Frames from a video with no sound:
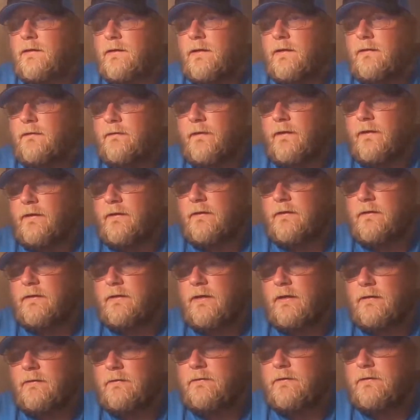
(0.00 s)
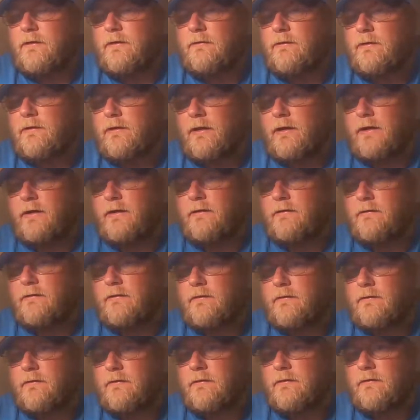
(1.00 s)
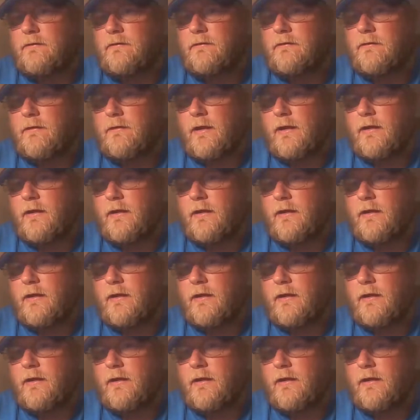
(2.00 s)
If either y'all two would like to